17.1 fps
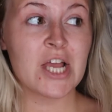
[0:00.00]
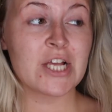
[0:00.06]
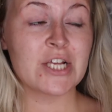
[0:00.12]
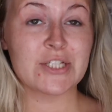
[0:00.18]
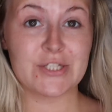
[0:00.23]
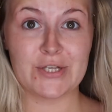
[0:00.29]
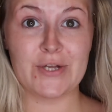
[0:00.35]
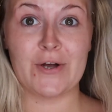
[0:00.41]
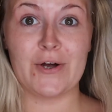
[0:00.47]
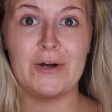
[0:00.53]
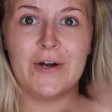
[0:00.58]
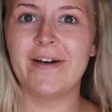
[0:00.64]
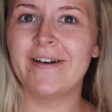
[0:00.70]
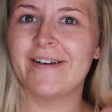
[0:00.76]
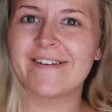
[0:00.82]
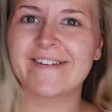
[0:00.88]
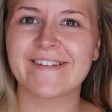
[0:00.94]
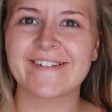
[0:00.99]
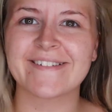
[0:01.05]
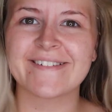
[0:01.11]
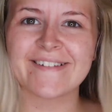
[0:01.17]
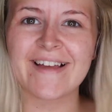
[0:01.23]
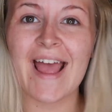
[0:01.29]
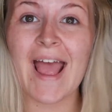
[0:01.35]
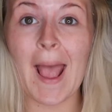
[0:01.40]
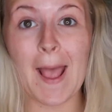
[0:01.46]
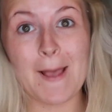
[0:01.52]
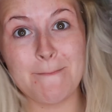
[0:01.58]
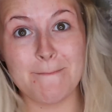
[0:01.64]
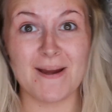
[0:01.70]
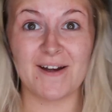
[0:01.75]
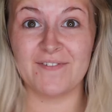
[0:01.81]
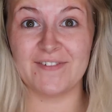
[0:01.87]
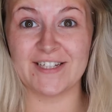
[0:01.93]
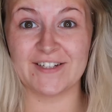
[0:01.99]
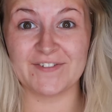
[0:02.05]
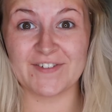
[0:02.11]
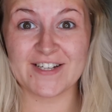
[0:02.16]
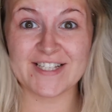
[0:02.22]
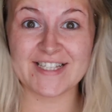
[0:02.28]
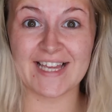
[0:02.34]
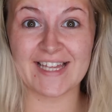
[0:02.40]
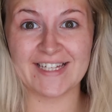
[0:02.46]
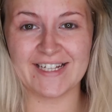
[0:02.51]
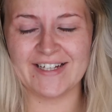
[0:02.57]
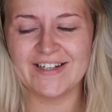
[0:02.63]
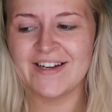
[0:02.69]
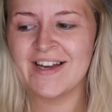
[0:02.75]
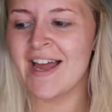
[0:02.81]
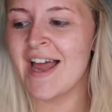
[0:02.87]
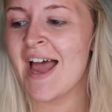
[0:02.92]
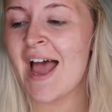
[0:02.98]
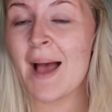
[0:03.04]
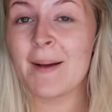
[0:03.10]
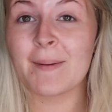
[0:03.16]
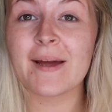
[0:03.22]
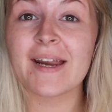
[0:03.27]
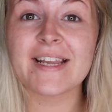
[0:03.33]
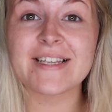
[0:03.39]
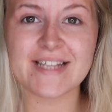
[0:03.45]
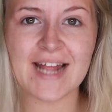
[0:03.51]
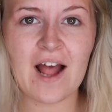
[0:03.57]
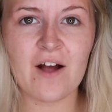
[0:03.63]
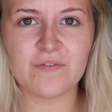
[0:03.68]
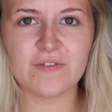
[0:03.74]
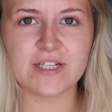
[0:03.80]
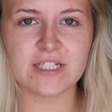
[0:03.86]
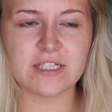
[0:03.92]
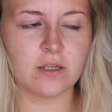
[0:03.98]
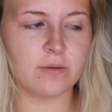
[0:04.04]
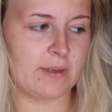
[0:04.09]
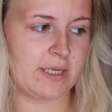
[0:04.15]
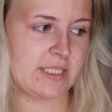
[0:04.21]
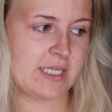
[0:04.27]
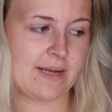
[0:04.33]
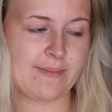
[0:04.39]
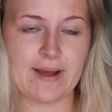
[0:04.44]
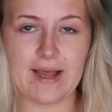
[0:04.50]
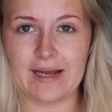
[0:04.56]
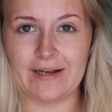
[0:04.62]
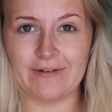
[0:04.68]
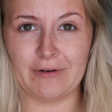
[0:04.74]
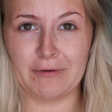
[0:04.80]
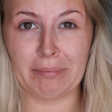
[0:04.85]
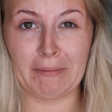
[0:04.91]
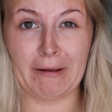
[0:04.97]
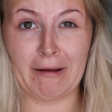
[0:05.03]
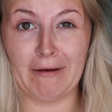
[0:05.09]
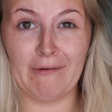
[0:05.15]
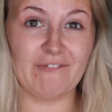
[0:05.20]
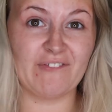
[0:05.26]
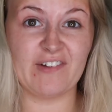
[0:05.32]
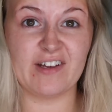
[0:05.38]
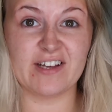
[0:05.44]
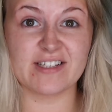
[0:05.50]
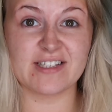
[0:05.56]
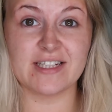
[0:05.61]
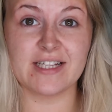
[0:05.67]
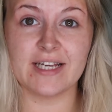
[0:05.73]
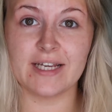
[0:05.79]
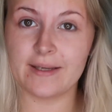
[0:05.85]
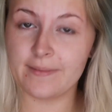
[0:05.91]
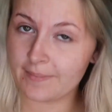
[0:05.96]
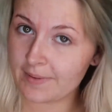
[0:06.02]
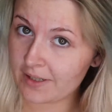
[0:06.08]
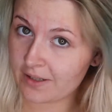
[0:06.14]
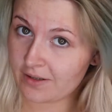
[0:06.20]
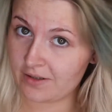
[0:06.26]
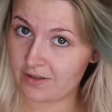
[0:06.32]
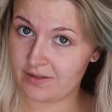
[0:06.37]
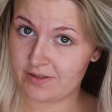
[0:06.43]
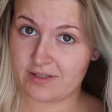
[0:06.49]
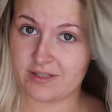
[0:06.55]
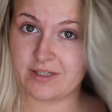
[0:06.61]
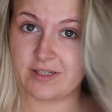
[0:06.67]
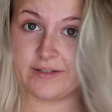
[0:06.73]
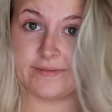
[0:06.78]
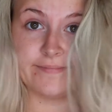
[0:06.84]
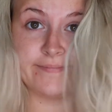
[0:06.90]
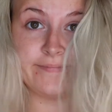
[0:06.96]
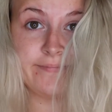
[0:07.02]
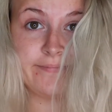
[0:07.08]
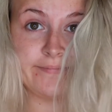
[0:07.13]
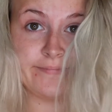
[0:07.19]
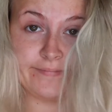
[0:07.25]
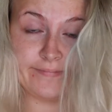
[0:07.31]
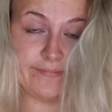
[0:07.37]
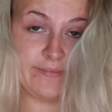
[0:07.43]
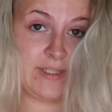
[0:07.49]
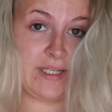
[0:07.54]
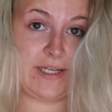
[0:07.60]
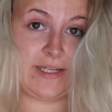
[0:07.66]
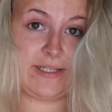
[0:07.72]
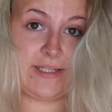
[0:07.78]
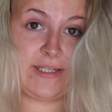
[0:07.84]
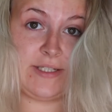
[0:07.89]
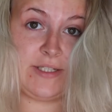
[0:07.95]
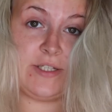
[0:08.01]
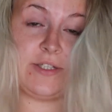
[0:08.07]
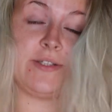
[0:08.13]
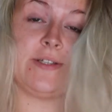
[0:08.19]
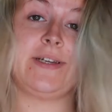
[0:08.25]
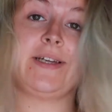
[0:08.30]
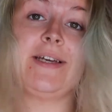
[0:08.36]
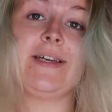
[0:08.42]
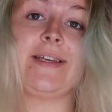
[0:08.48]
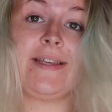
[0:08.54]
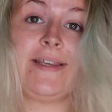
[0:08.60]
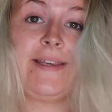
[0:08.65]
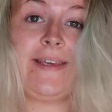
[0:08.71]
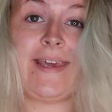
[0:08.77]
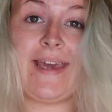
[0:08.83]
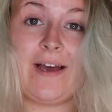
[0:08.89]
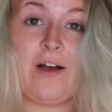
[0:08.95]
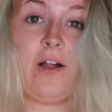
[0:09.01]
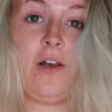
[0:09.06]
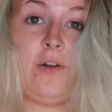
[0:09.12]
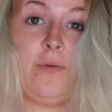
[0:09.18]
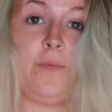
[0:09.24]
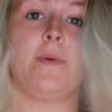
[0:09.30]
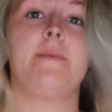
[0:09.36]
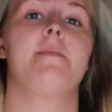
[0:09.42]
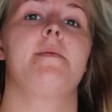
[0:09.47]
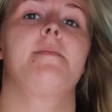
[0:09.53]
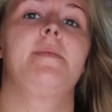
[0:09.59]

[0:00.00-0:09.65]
So bit of a difference, I don't know. I'm going to start off this look by tying my hair up, obviously, because this is just going to get all up in my